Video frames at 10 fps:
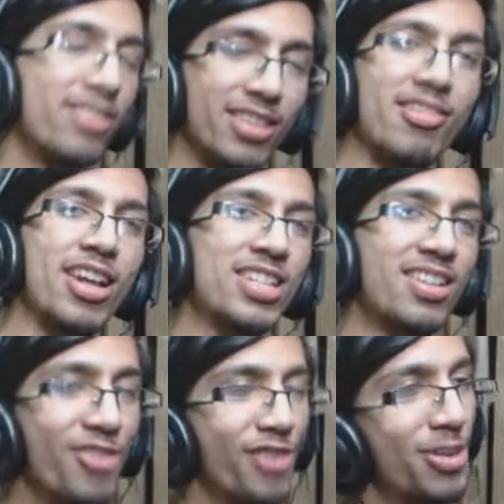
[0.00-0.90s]
the rest
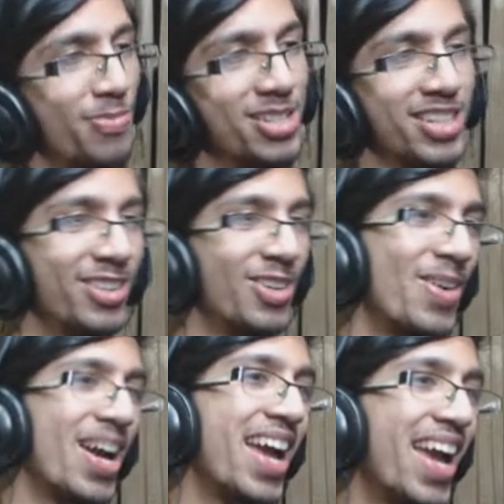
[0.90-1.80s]
50%
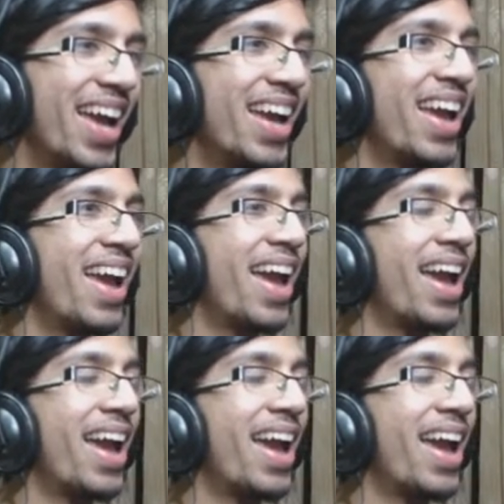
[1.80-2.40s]
though.